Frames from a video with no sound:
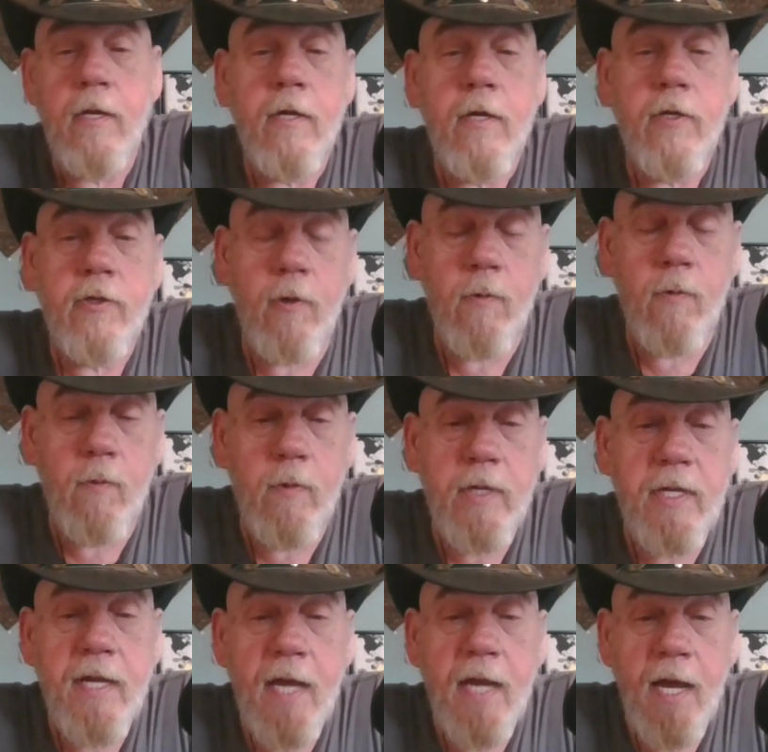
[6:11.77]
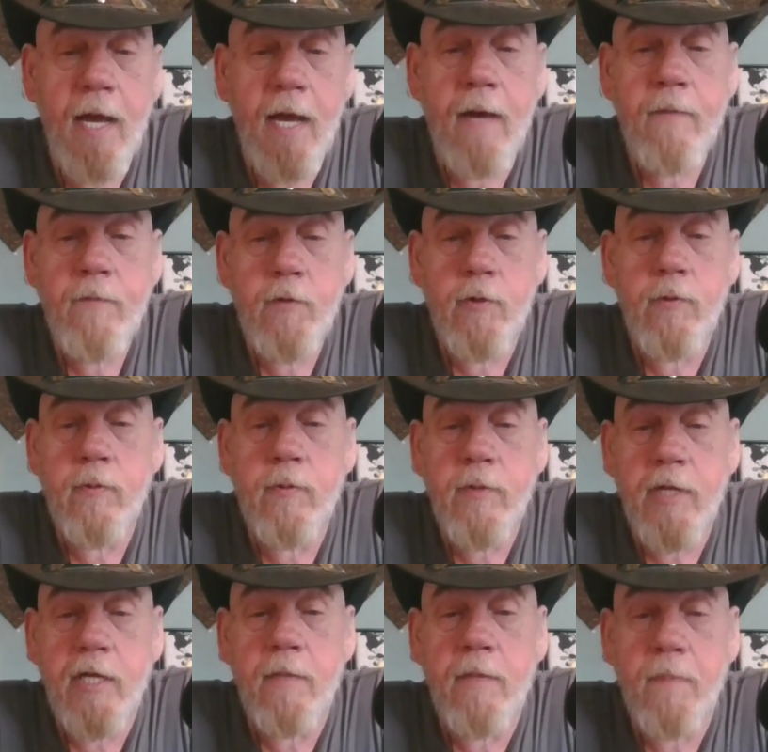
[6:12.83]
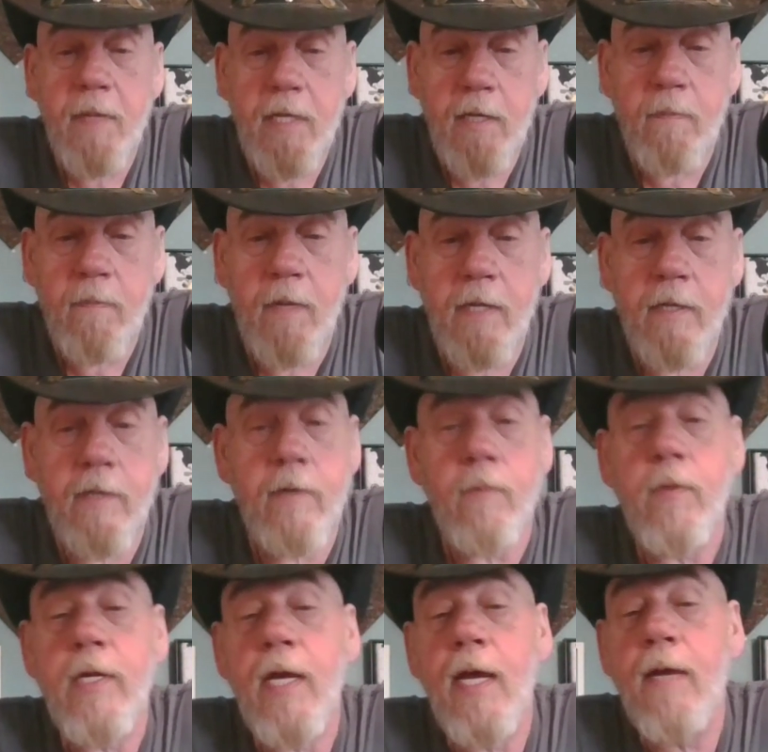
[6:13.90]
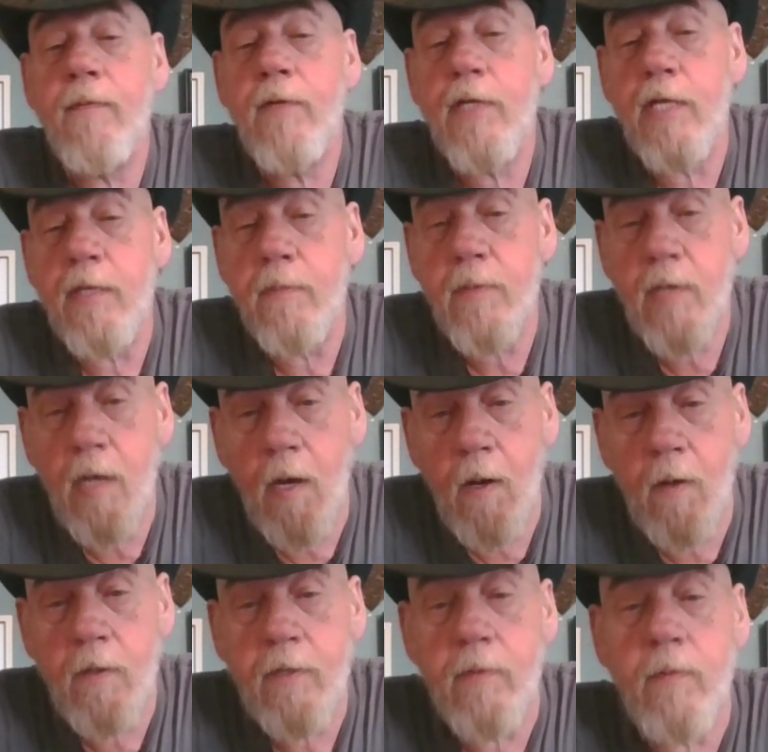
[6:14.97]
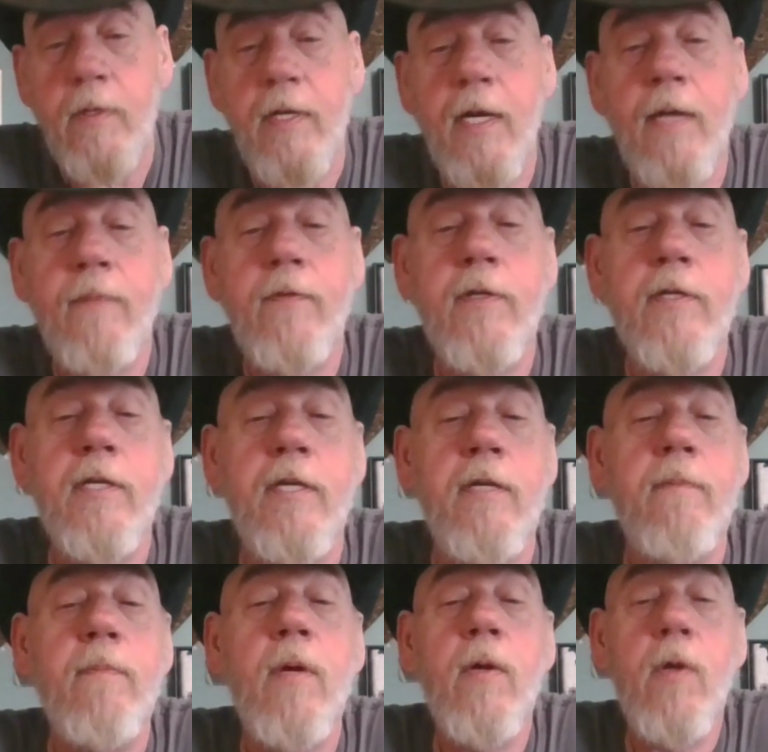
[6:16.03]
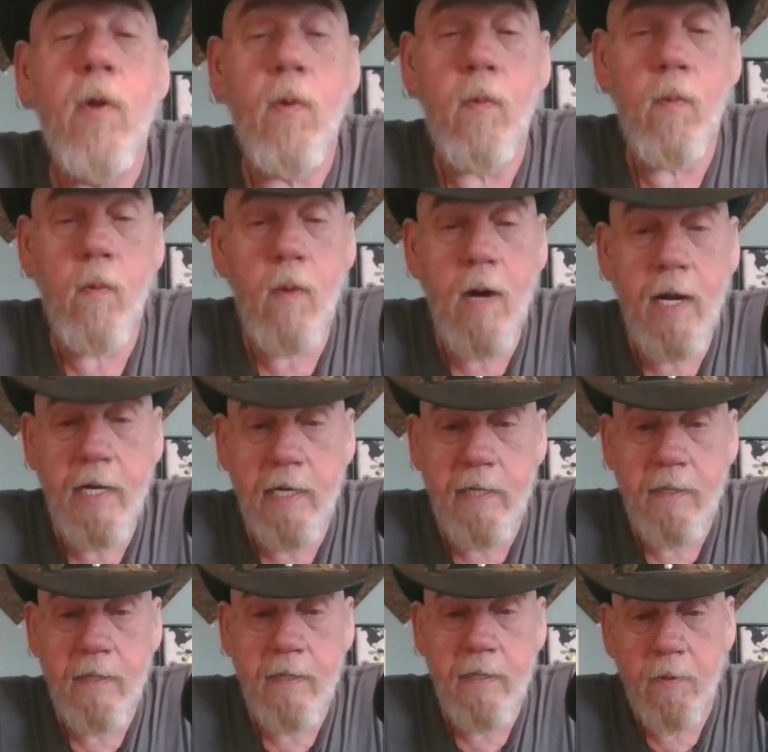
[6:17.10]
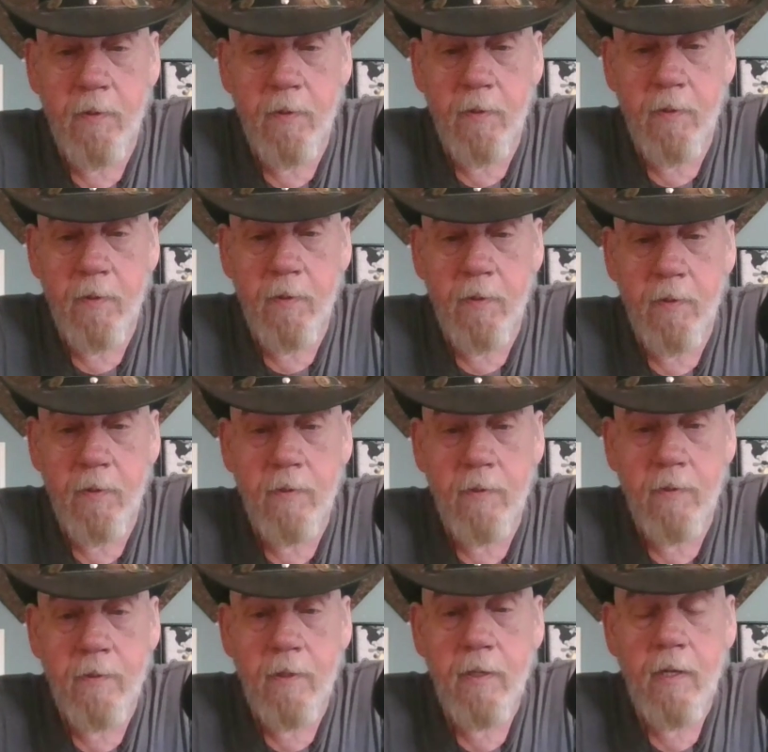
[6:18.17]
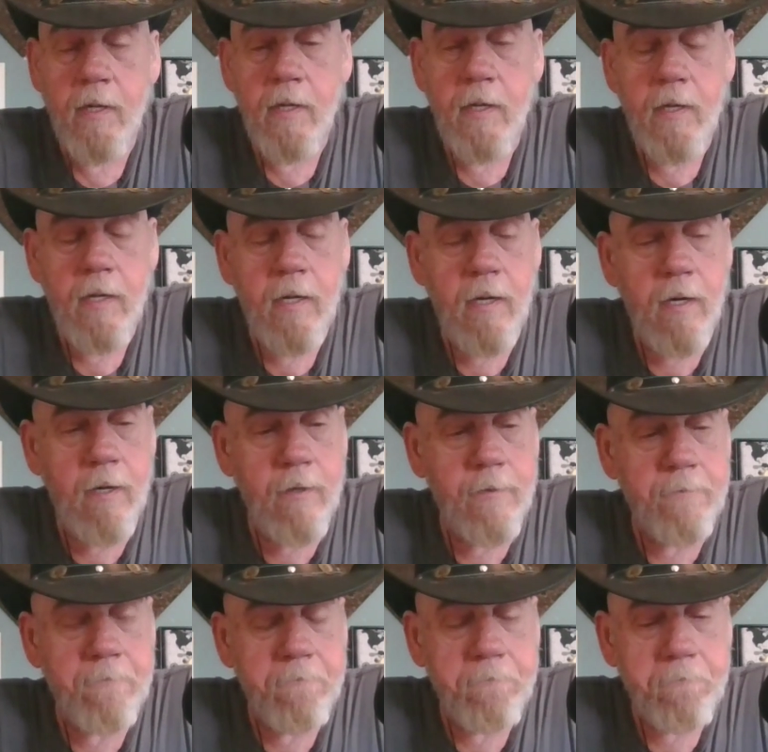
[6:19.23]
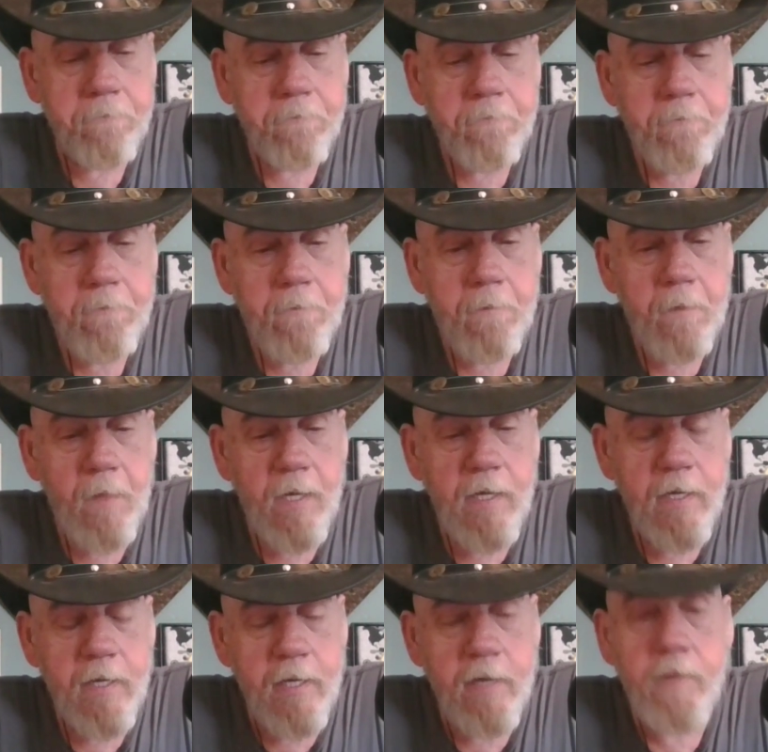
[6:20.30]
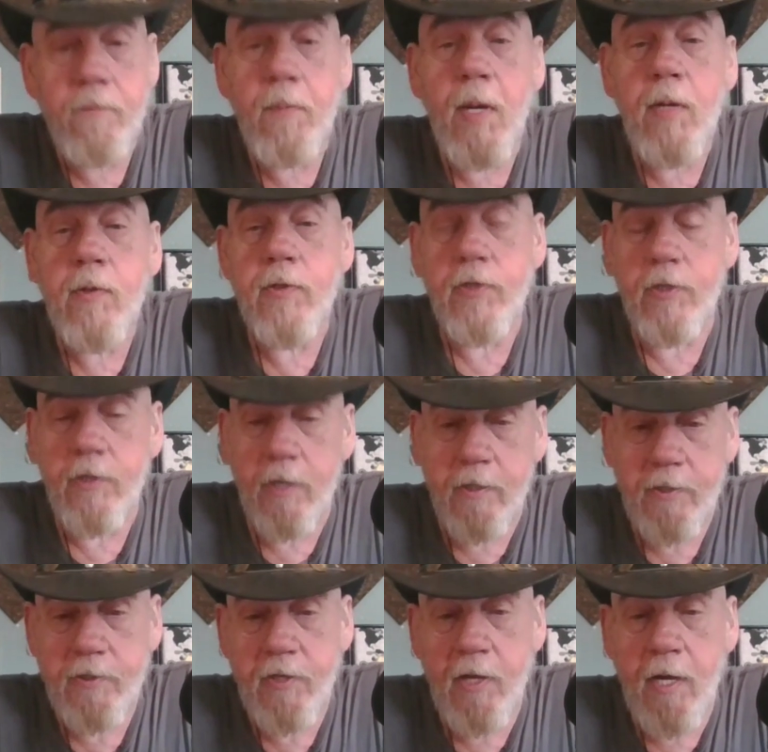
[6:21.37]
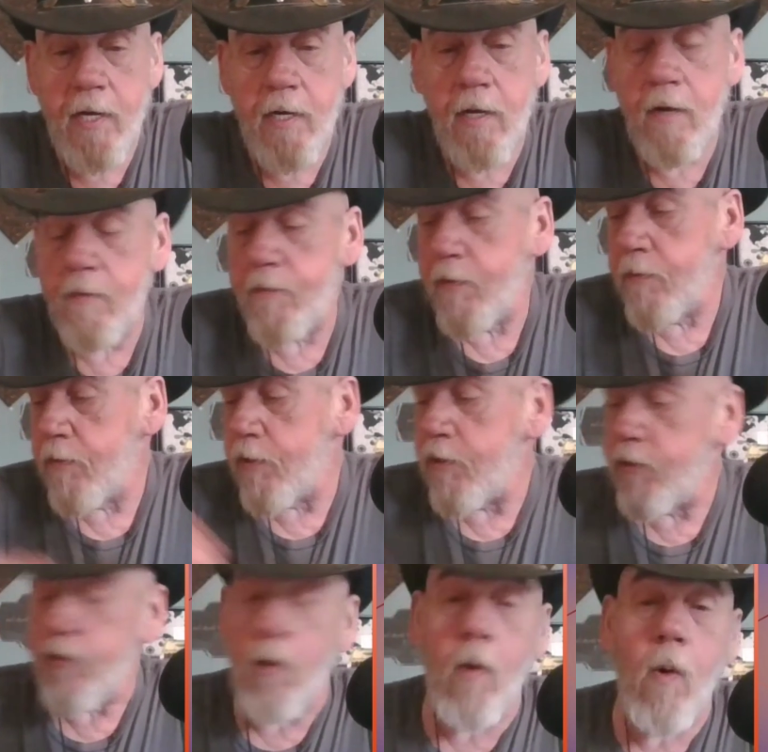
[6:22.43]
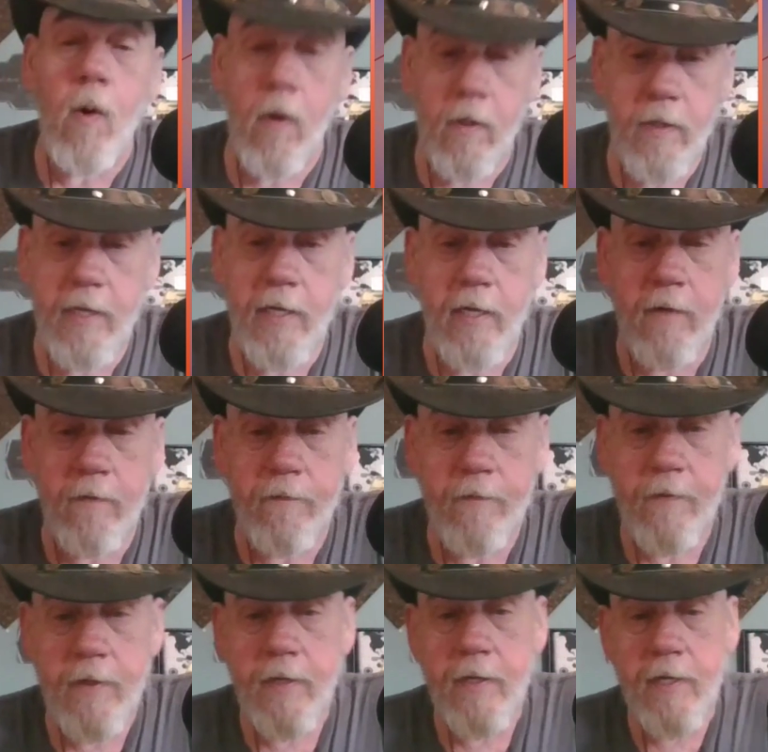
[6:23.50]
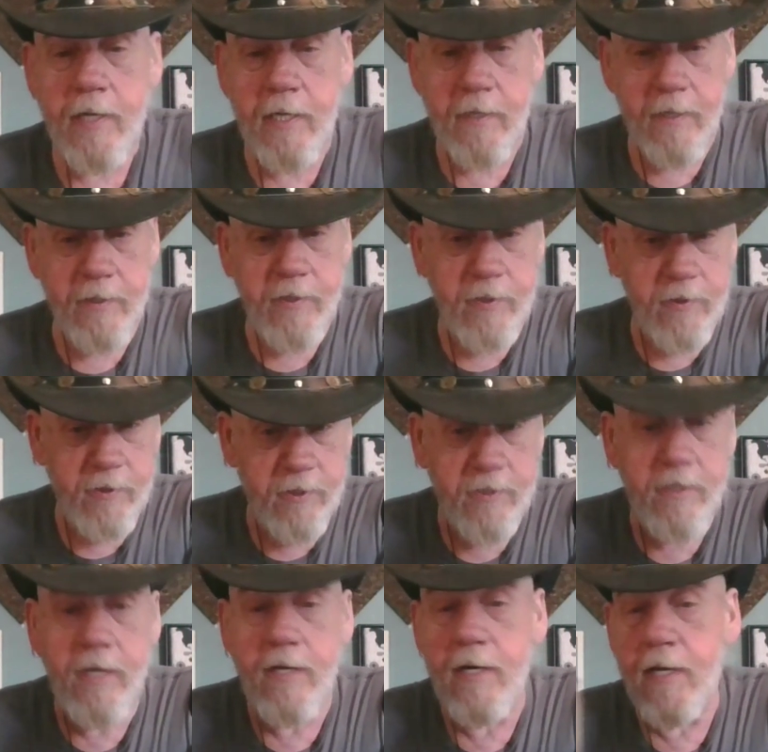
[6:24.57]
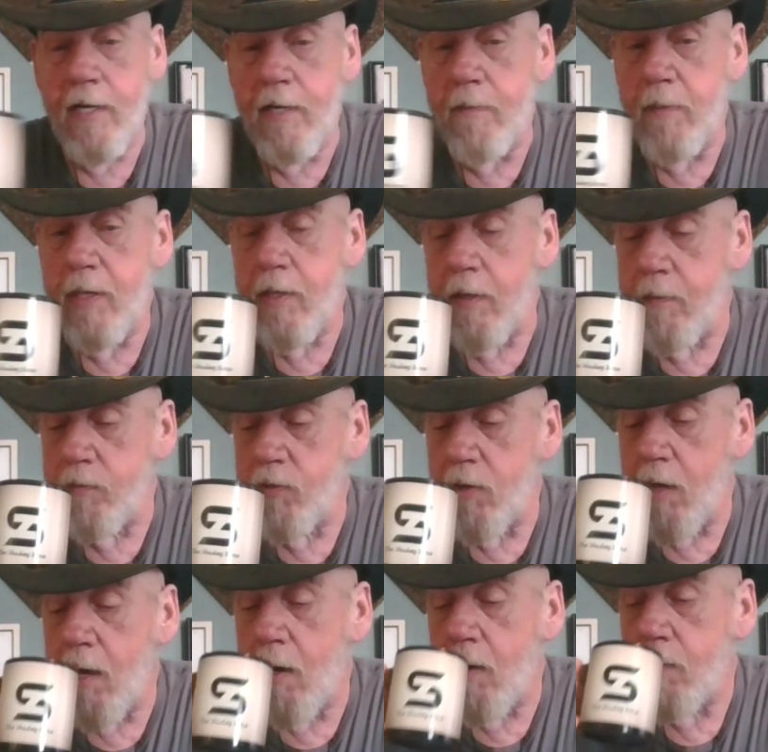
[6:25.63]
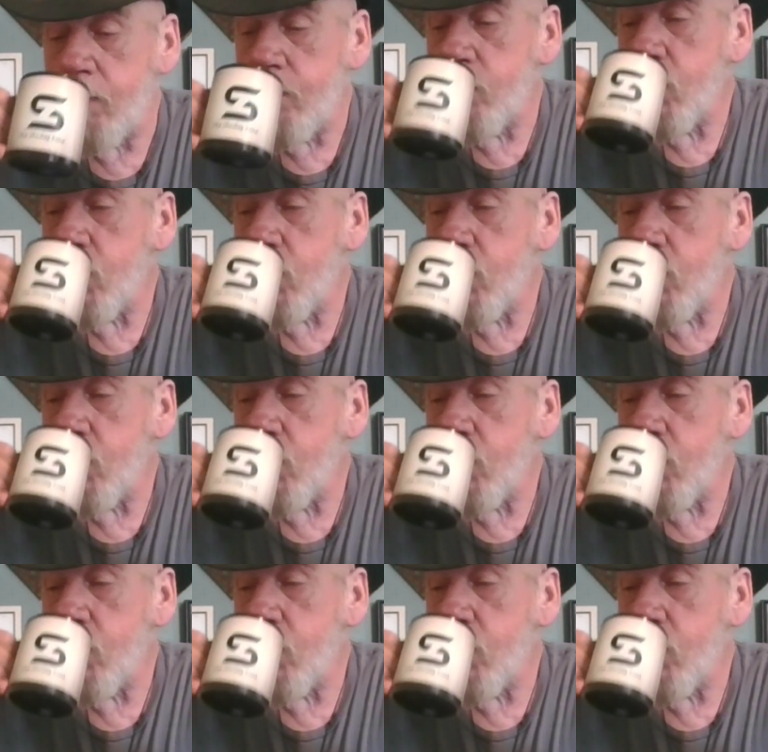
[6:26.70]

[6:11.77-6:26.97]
So we have to keep emailing, we have to keep calling, we have to keep writing these people. Um, if Polis does sign off on this, or if he lets it sit and it becomes law,